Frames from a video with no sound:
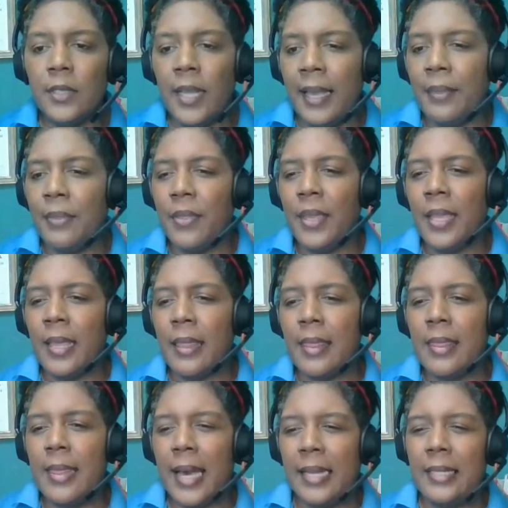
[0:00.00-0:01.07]
I think
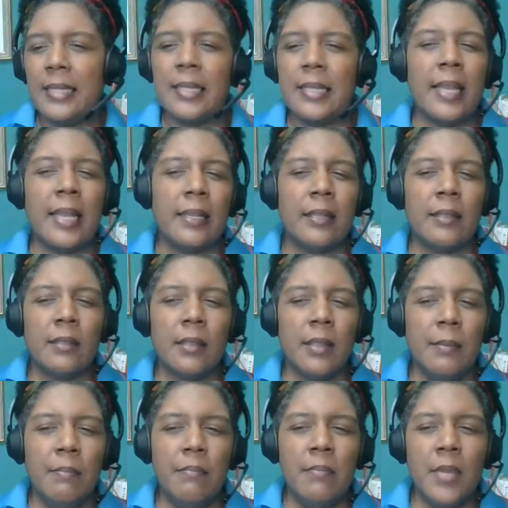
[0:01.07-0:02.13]
that is like
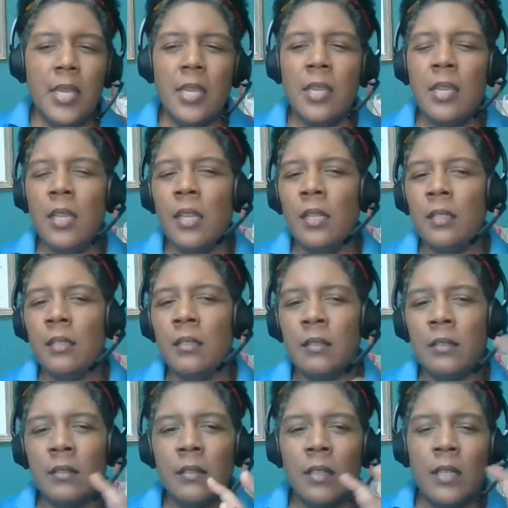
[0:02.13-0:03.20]
the
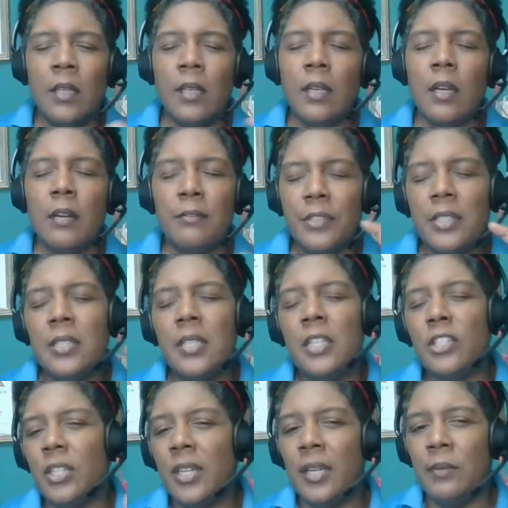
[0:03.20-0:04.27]
main
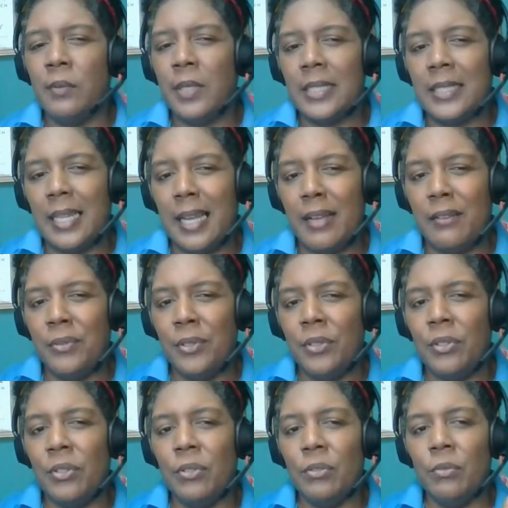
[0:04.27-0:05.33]
conversation I wanted to have
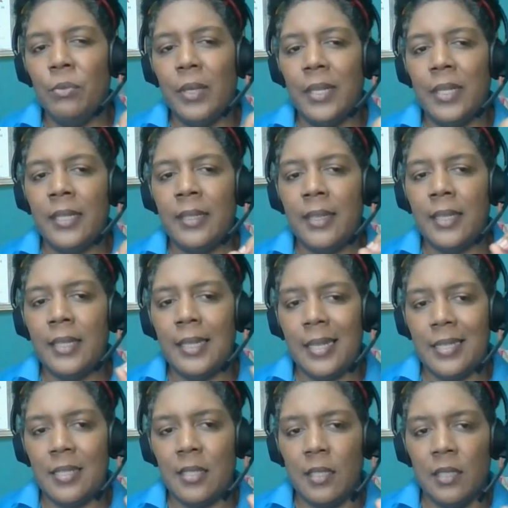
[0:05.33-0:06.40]
with you where the
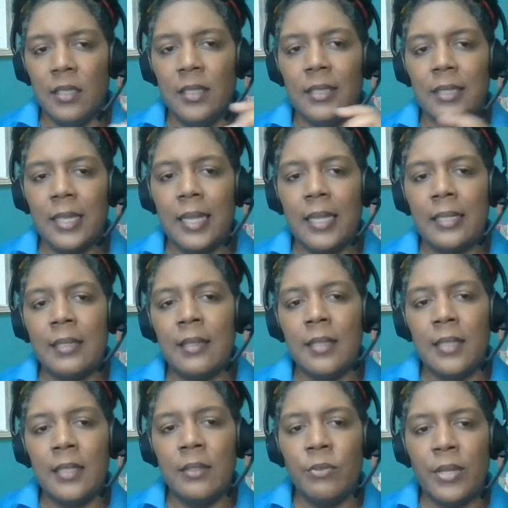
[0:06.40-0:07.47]
lesson learned and
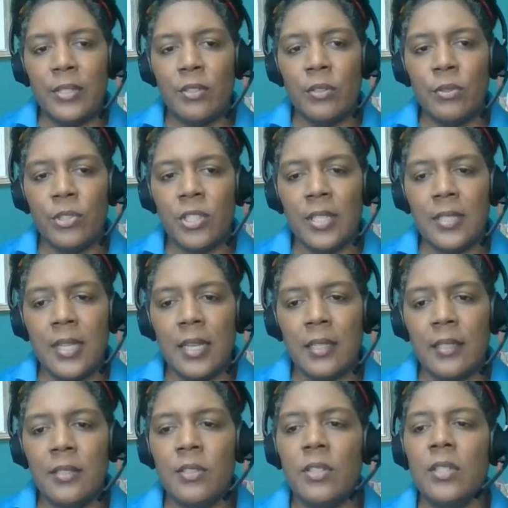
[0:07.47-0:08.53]
the resolutions are
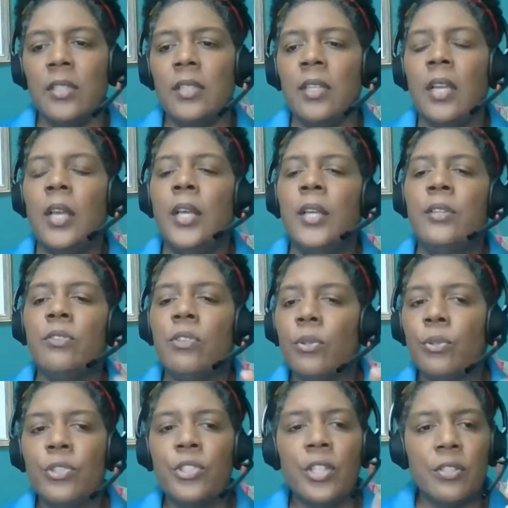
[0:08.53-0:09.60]
concerned.
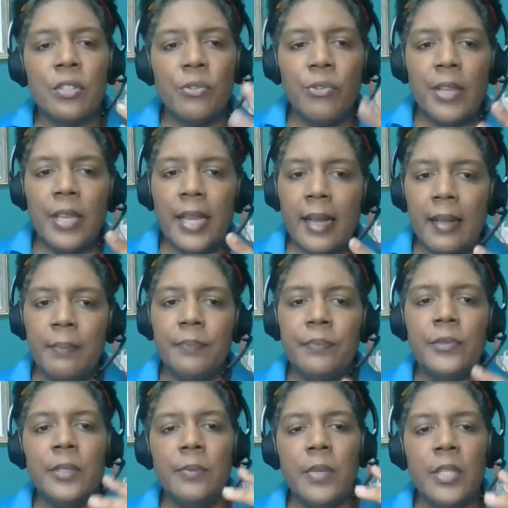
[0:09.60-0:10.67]
So, just to recap,
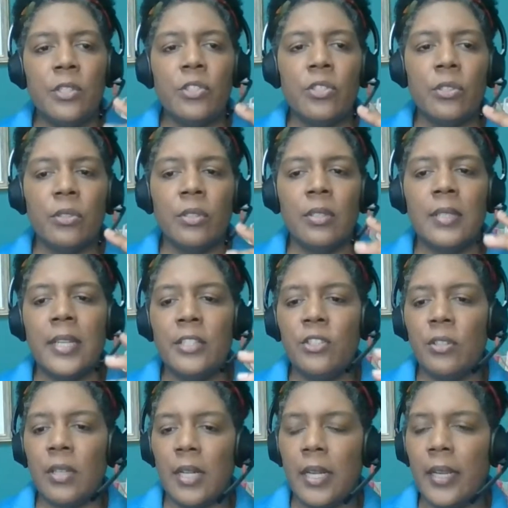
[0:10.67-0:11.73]
to make sure that
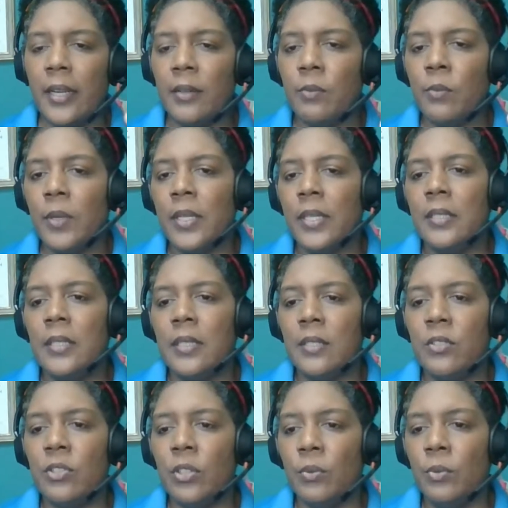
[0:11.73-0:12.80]
you're clear on what it
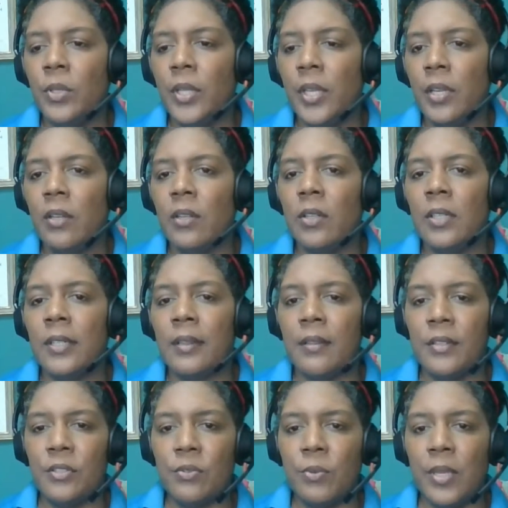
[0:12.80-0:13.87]
is you're working on
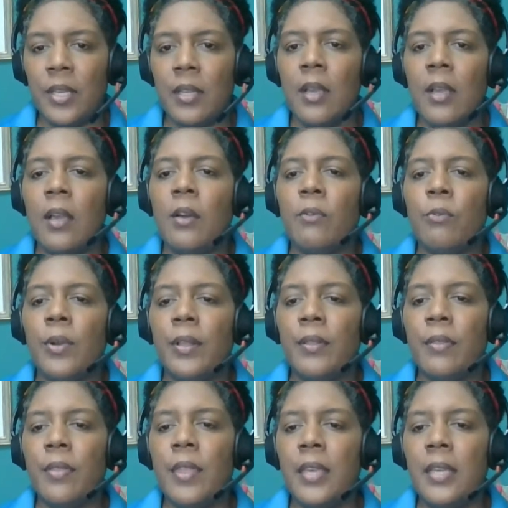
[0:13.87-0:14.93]
this week with
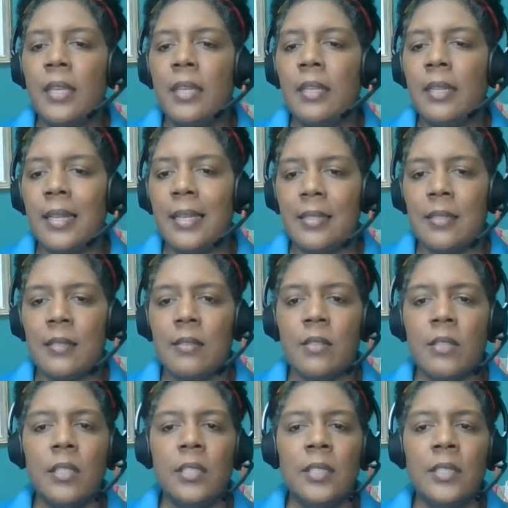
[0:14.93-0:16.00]
the lessons
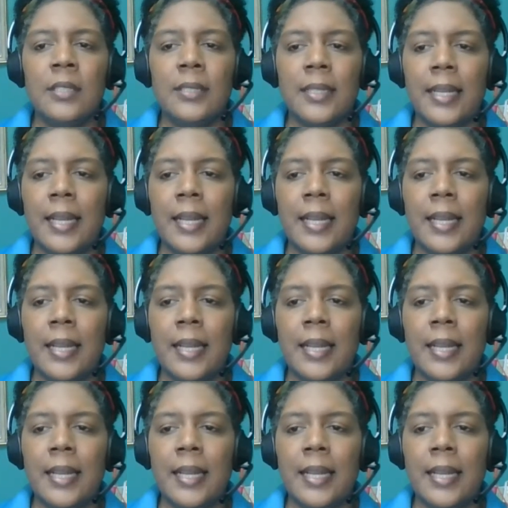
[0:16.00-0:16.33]
learned